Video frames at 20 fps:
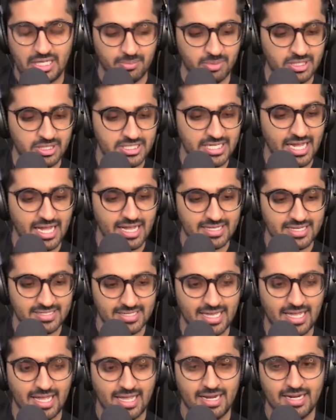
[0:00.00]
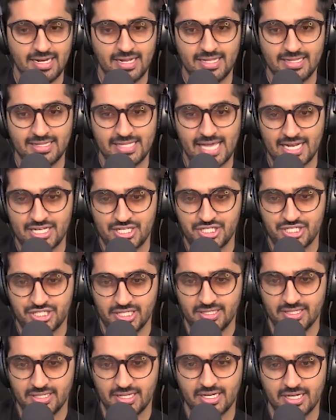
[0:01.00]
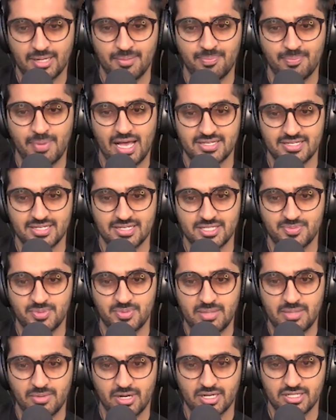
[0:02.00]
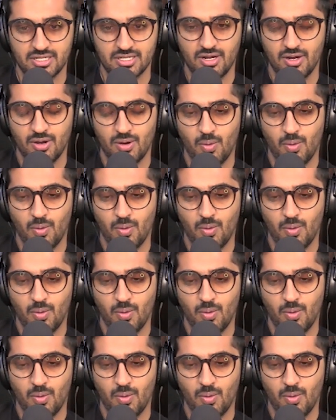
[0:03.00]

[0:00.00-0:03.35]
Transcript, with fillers: table jazz. And that chill encompasses pretty much